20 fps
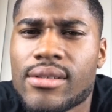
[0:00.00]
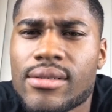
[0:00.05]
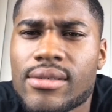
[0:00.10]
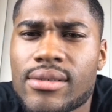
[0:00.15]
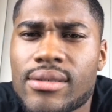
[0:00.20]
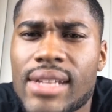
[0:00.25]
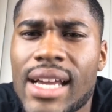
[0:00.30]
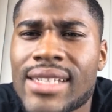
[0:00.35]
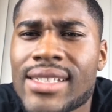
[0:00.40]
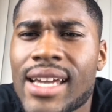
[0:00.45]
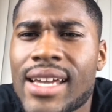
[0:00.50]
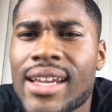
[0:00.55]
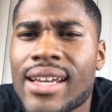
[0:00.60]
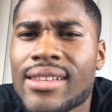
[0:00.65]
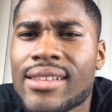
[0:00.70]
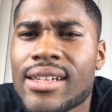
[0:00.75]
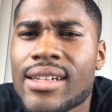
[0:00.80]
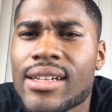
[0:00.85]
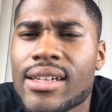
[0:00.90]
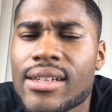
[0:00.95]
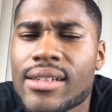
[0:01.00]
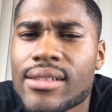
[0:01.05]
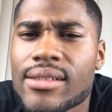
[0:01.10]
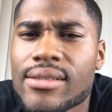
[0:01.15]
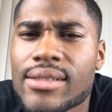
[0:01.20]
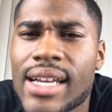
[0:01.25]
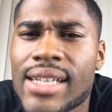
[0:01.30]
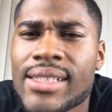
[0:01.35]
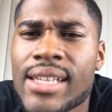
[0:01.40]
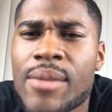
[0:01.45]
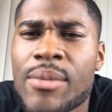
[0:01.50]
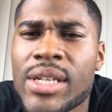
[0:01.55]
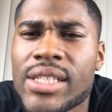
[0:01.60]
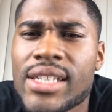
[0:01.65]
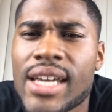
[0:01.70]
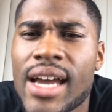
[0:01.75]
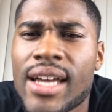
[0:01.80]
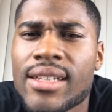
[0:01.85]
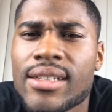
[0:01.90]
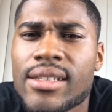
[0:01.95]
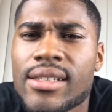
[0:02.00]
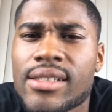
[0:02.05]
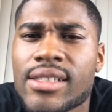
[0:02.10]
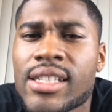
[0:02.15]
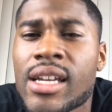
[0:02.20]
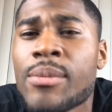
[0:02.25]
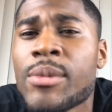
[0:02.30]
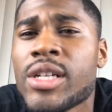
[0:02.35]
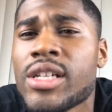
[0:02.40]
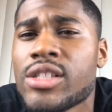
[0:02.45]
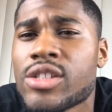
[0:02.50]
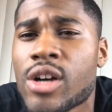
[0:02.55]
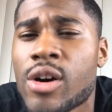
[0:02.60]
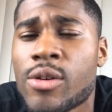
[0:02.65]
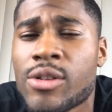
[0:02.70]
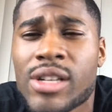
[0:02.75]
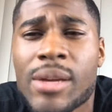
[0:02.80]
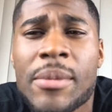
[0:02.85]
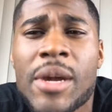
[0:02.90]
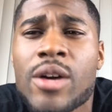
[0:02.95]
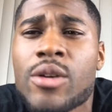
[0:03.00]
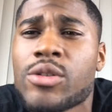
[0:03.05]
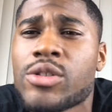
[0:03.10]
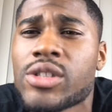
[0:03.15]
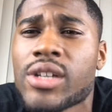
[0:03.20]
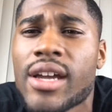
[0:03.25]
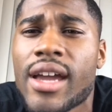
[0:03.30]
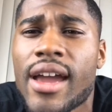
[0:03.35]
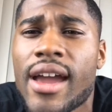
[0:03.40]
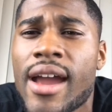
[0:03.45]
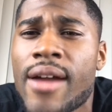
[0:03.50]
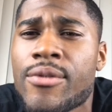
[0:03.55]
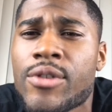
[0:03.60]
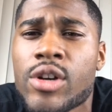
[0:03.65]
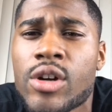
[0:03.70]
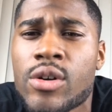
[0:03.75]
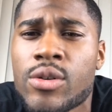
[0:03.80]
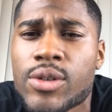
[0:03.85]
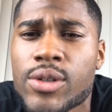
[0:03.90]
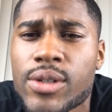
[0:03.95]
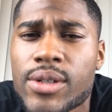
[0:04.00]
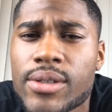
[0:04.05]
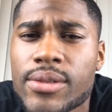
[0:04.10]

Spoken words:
That's how they think. That's their mentality. Some of these owners. I'm not going to say every owner.